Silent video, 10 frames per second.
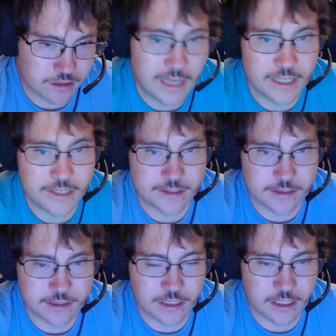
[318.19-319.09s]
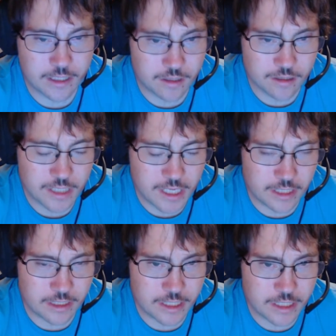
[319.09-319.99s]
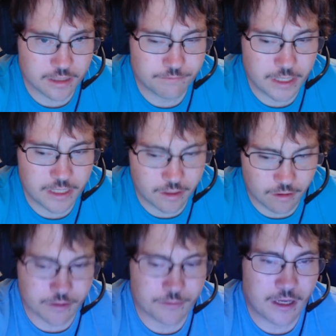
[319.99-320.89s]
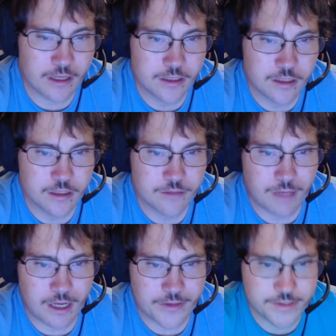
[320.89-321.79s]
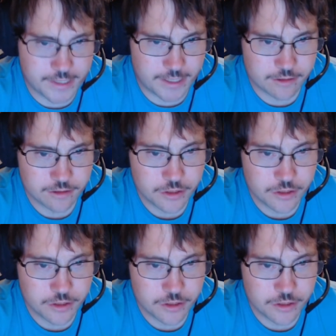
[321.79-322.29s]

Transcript: and he could get killed, and he could be killed by the Senate,